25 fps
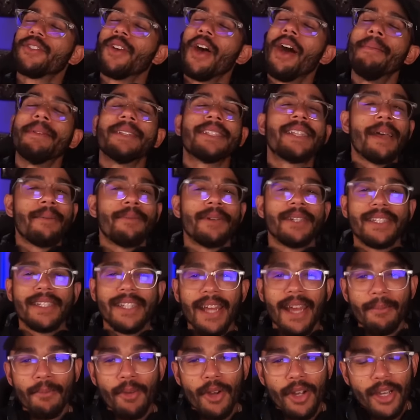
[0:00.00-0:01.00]
So I'm going to stop wasting
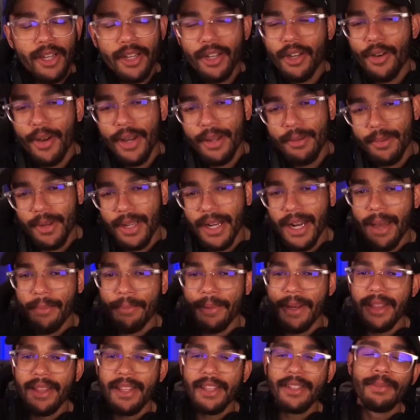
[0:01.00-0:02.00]
time. We're going to go ahead. We're going to
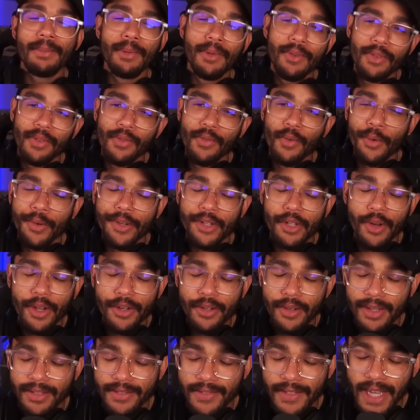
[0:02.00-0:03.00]
hop into this movie before we do. I
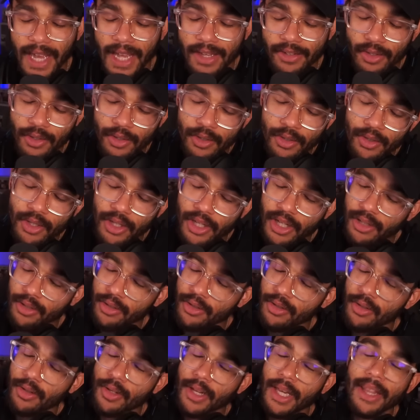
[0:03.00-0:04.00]
do ask if you guys are new to the channel,
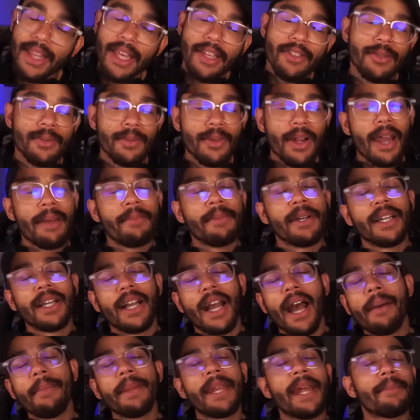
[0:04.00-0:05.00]
you do hit that subscribe button.
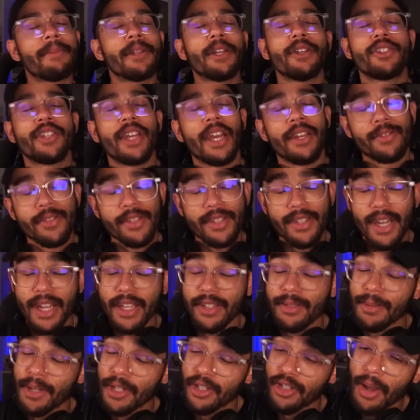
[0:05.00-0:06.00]
Comment down below what you guys want to see
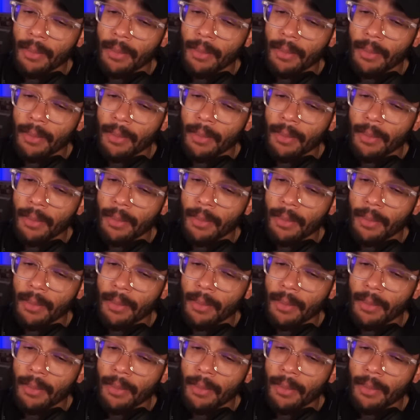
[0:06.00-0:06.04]
next, man.